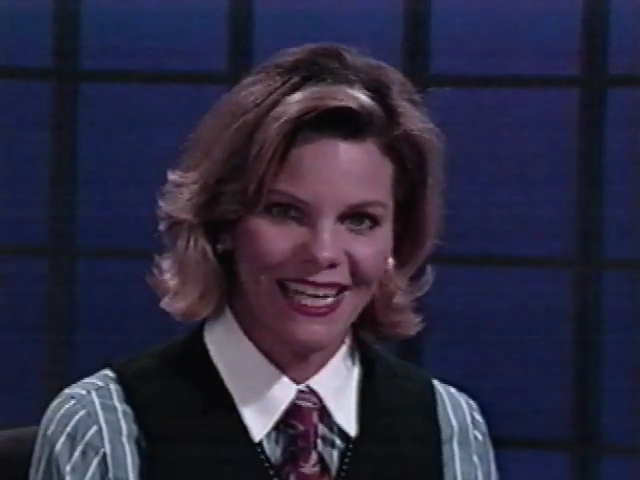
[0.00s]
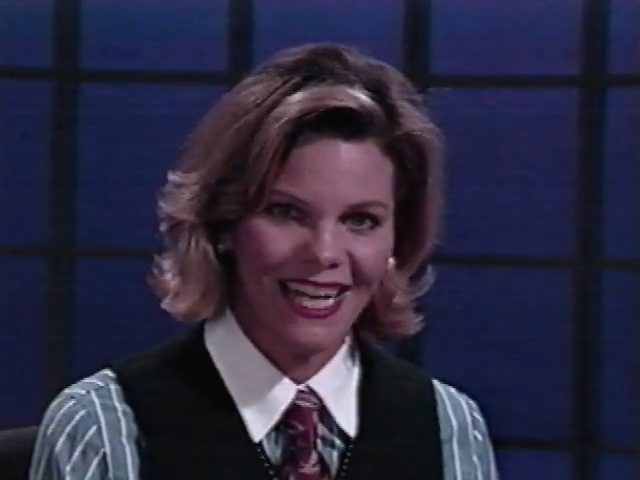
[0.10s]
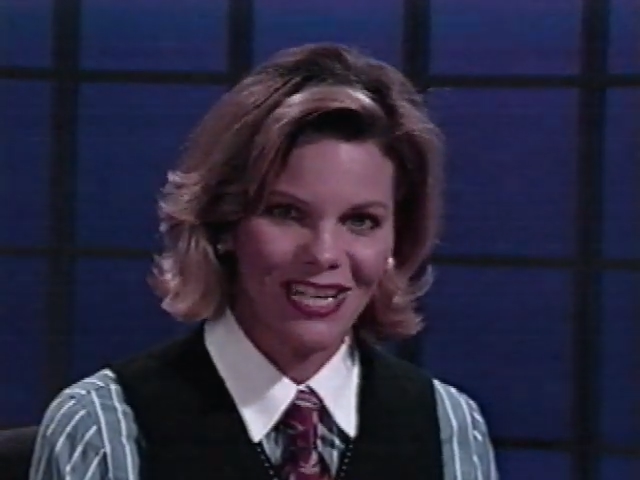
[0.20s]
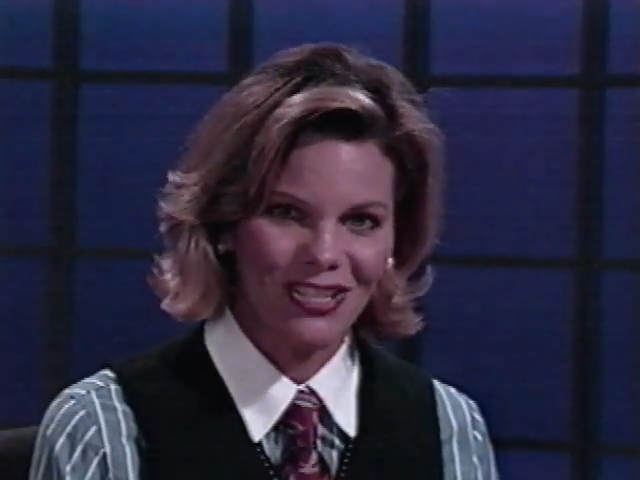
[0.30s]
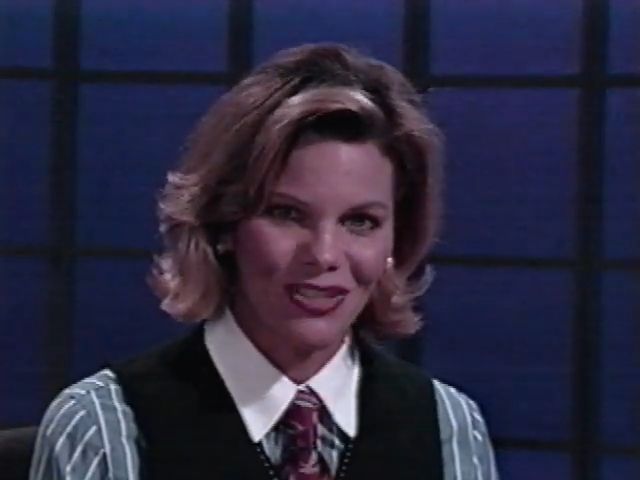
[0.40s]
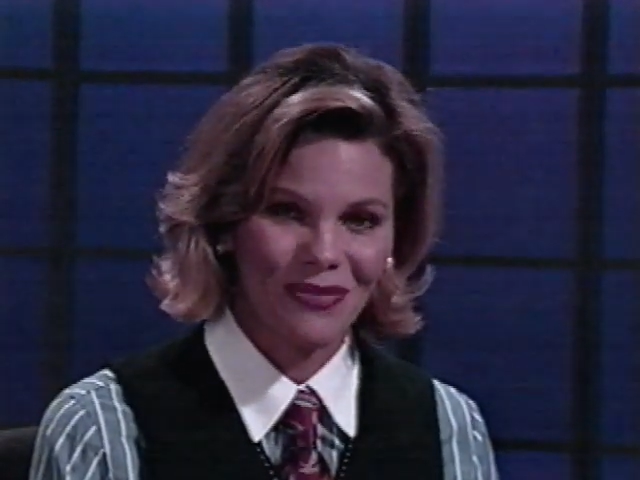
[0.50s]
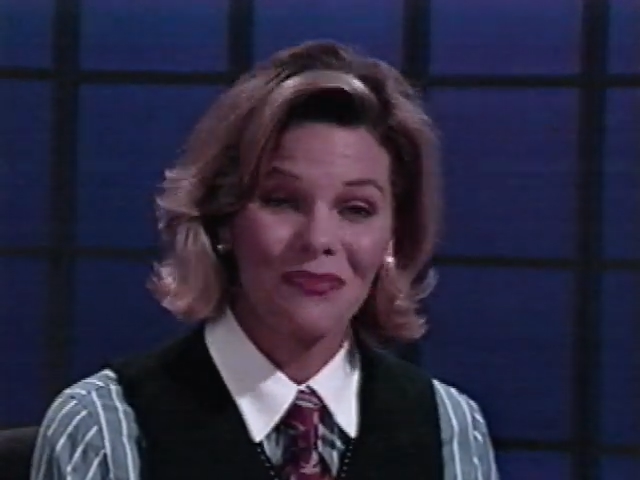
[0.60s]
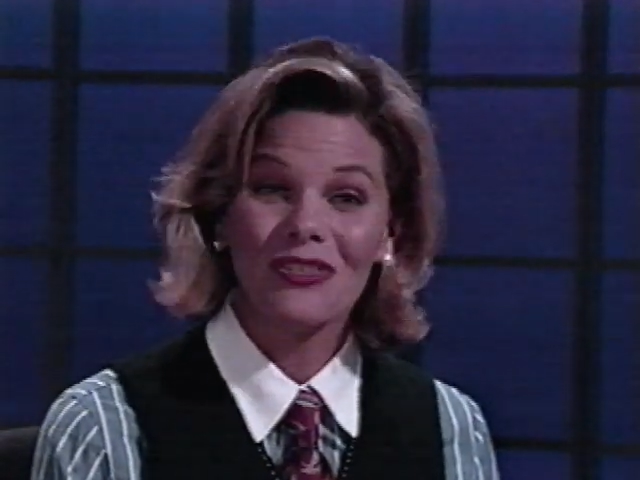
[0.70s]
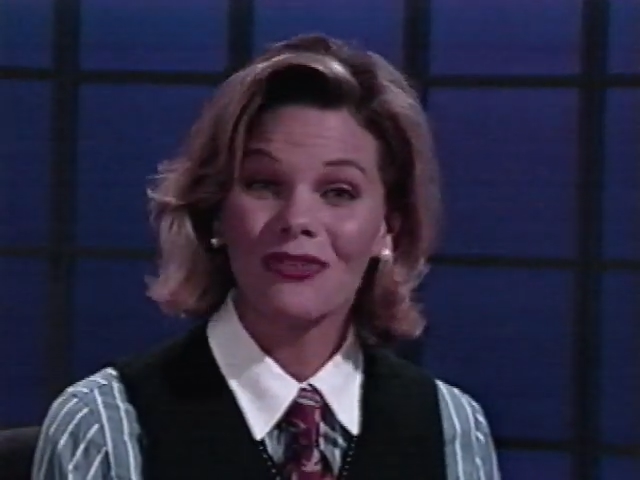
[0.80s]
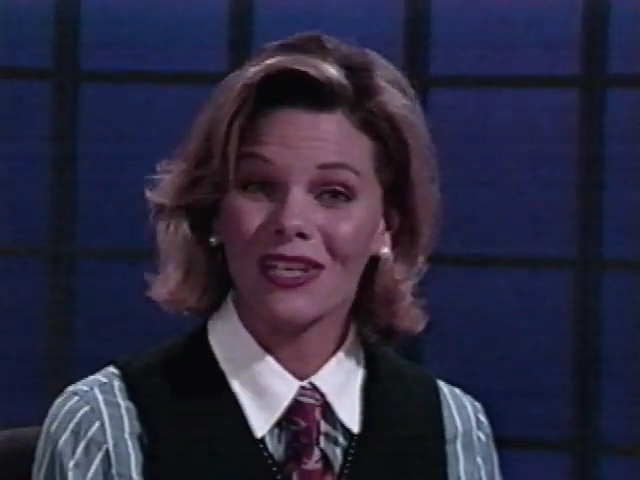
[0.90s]
connector,
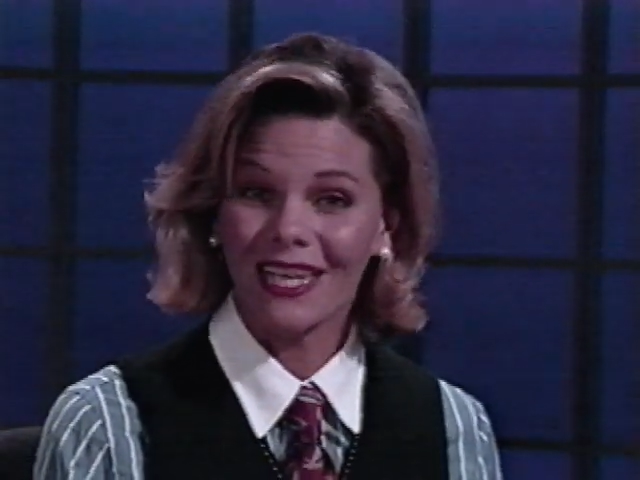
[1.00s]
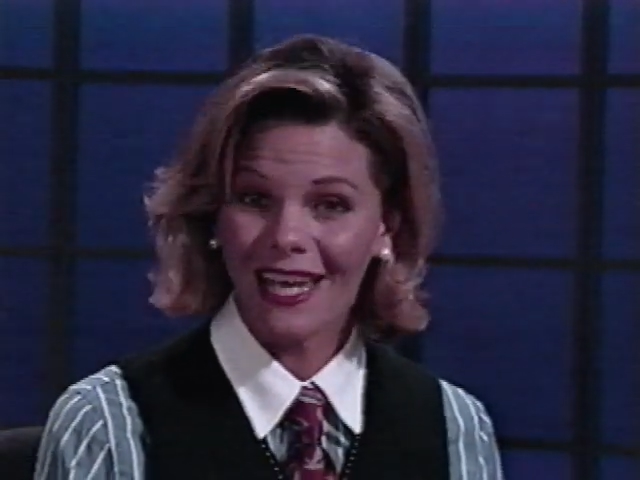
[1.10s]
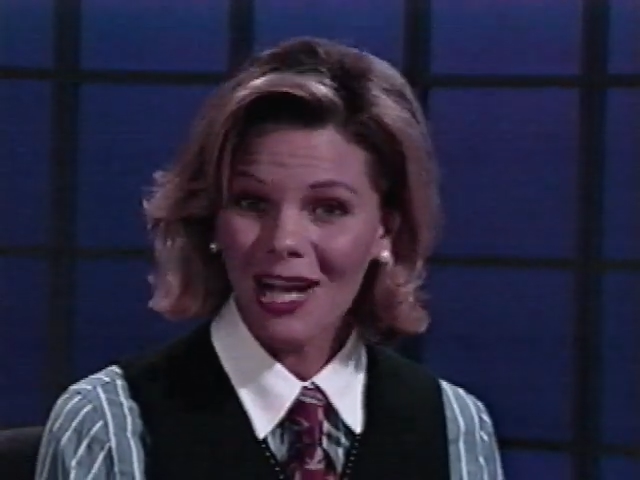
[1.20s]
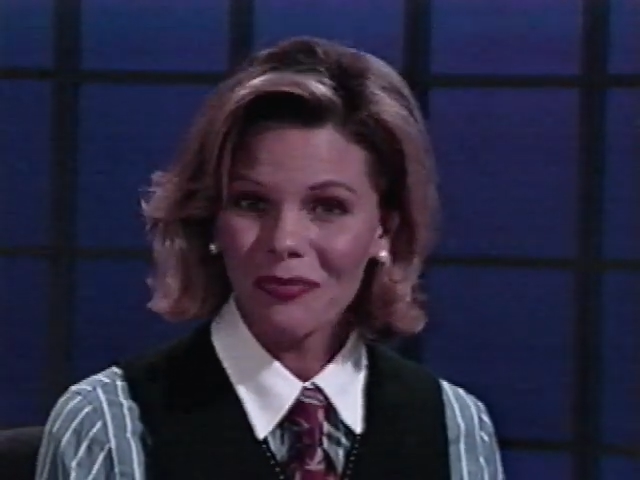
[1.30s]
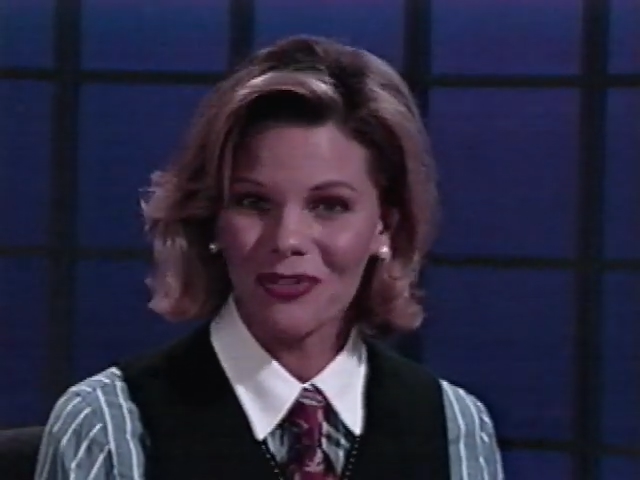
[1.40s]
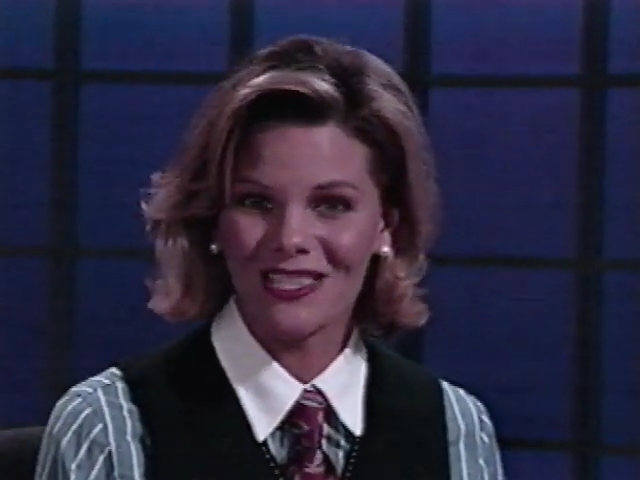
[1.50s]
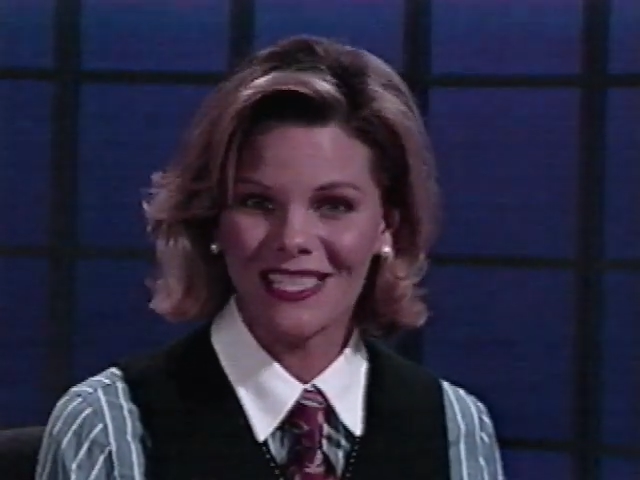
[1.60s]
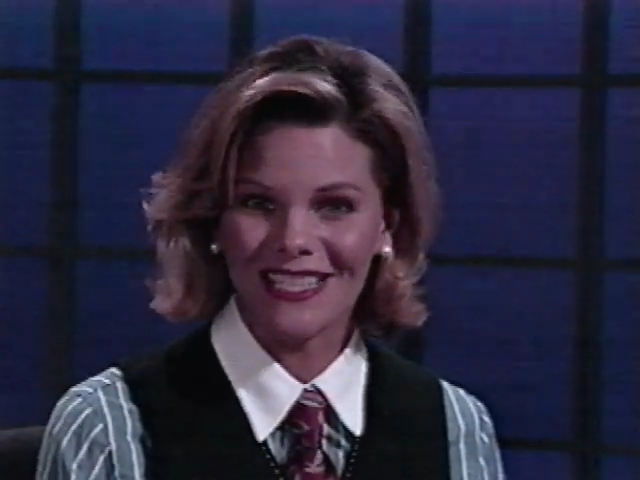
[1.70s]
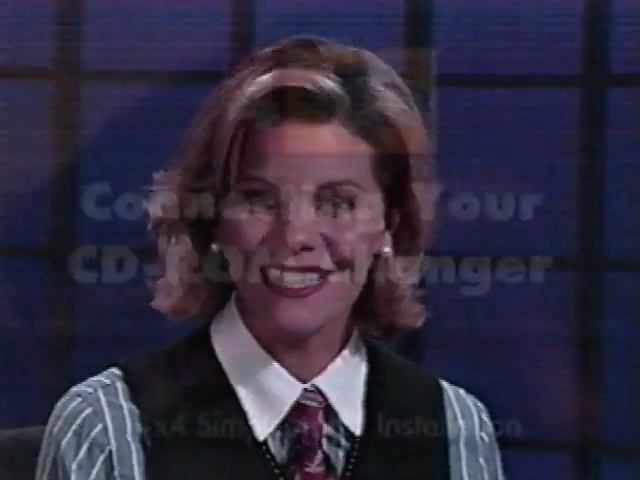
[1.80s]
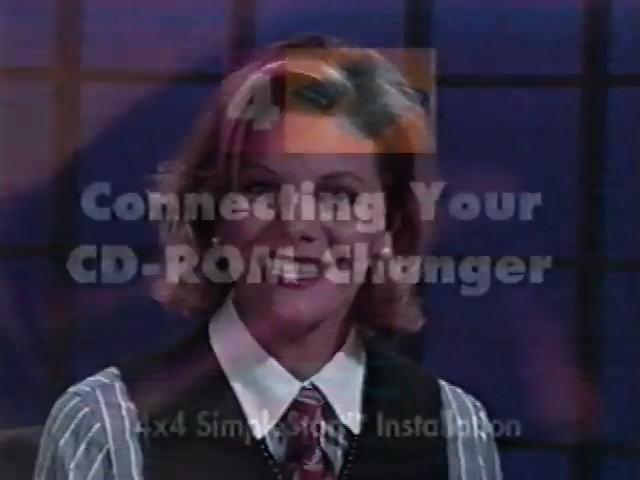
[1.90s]
you can now proceed to